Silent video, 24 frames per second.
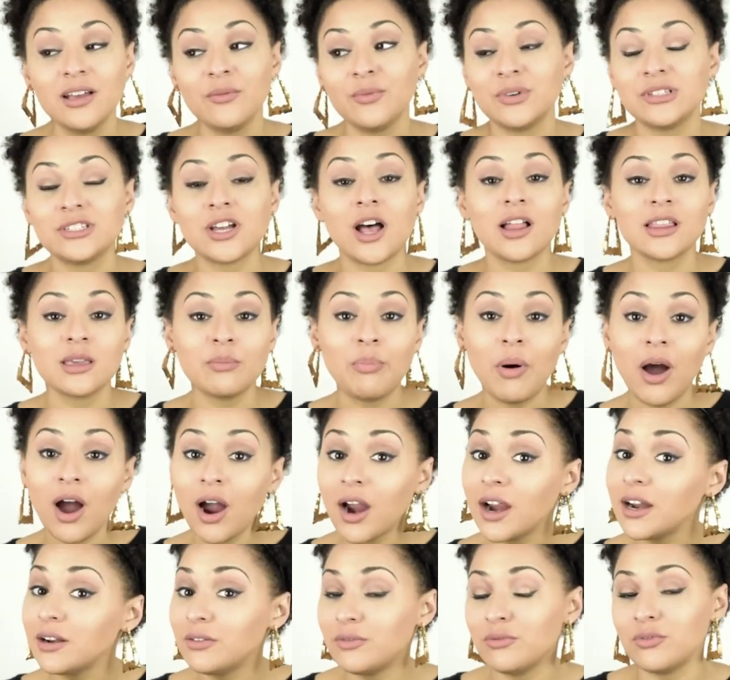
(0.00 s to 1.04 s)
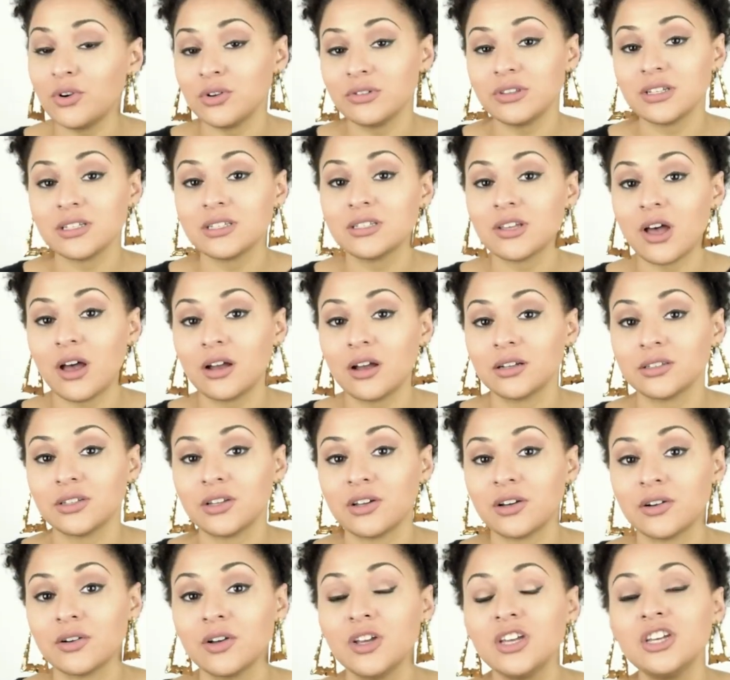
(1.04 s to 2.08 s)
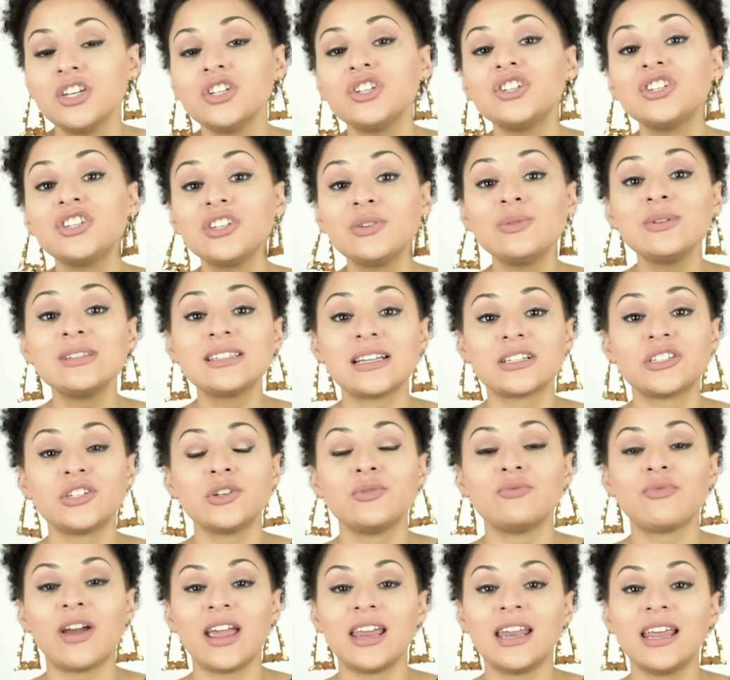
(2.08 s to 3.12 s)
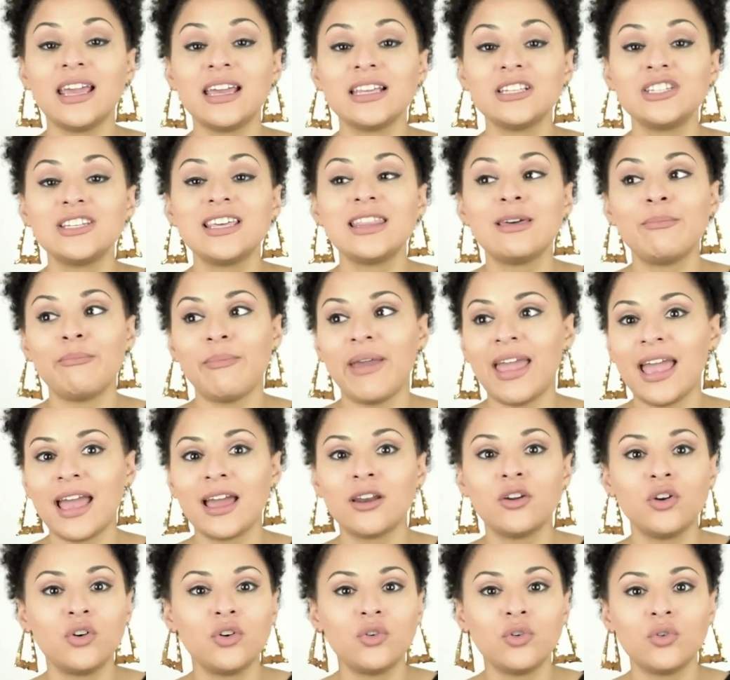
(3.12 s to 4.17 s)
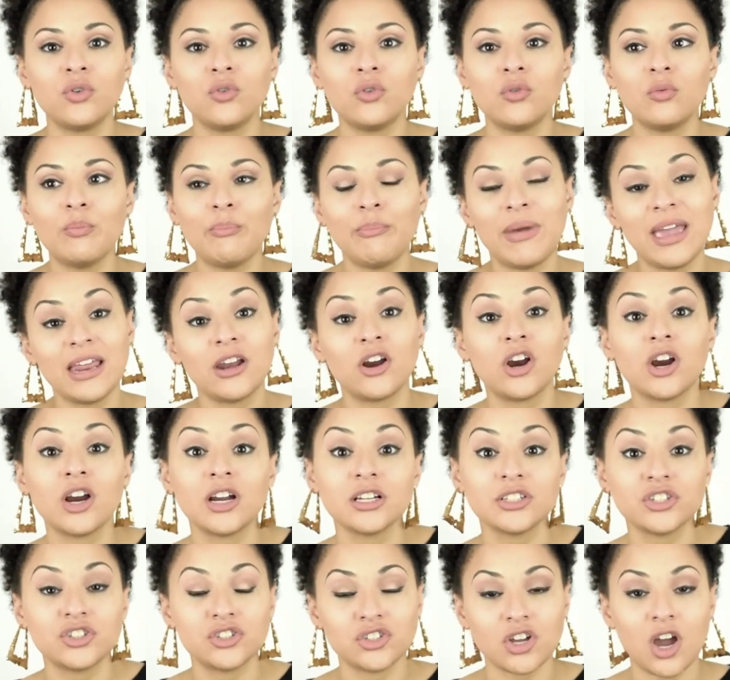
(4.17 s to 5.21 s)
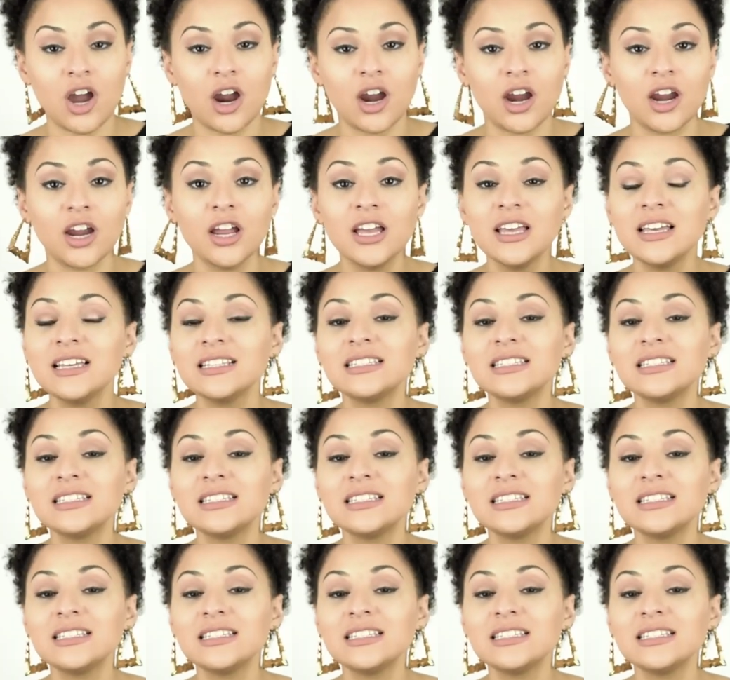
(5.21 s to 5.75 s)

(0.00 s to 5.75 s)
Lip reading: When Dolly Parton wrote the song though, she was actually writing it to the man who made her a star,